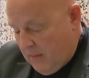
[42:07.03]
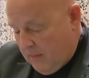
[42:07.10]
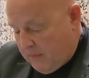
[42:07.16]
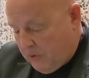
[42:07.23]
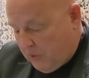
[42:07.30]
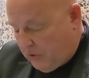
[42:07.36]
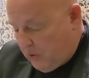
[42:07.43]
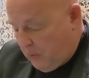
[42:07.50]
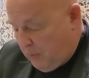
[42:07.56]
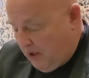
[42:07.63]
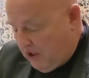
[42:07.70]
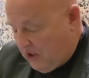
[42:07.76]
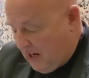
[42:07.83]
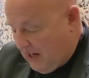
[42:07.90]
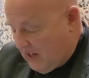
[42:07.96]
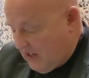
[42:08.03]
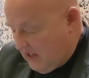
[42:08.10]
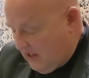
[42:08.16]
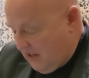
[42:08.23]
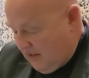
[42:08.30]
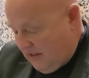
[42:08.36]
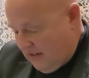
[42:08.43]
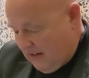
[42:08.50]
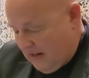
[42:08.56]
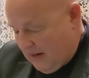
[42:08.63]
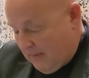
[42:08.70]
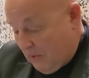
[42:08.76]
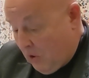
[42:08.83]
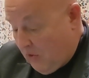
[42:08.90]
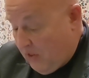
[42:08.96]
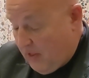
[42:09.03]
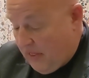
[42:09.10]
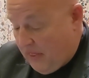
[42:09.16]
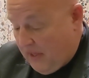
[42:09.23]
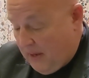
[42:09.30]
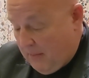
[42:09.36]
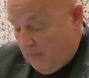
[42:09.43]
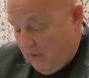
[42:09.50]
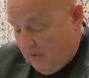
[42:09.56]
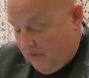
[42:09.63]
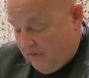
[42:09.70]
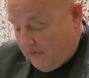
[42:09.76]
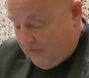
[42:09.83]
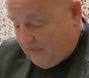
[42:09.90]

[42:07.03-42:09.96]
Social Pete Jensen, on the theme of